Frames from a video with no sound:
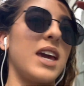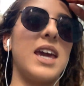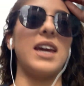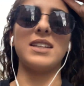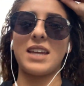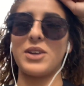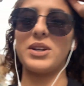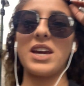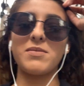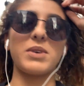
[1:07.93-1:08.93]
and I don't
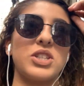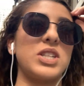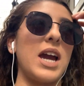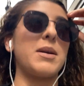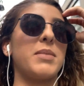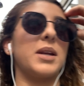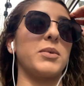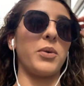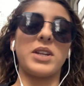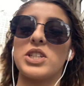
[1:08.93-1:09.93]
have much time, but I'm
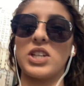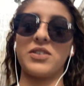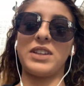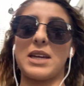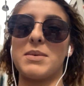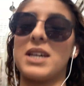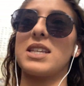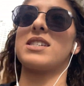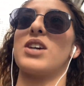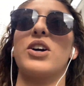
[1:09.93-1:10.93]
going to Chick-fil-A because
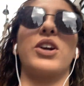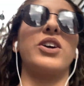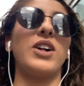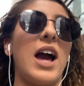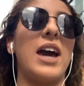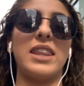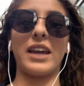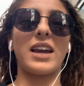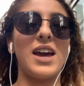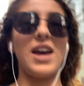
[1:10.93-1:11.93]
I saw a girl had
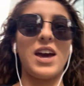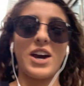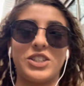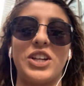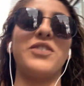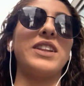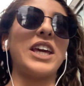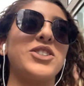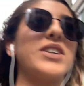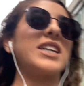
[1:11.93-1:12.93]
like a
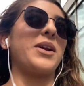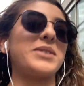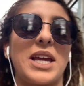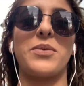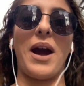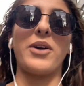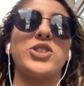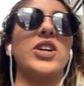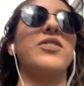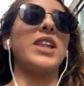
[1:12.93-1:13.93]
Chick-fil-A drink and I was like, wow,
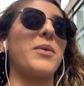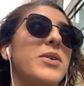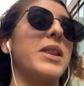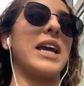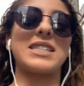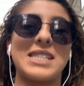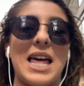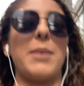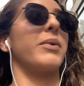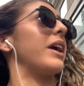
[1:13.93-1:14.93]
Chick-fil-A would like
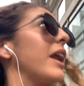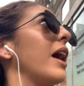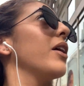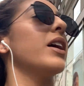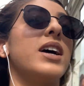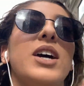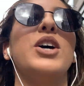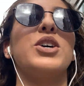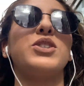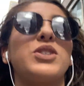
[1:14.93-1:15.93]
slap right now.
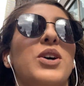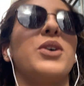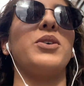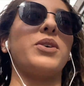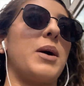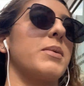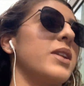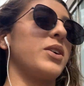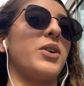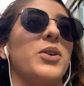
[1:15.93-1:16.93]
So I'm
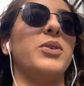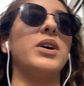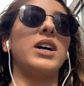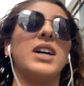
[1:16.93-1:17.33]
gonna go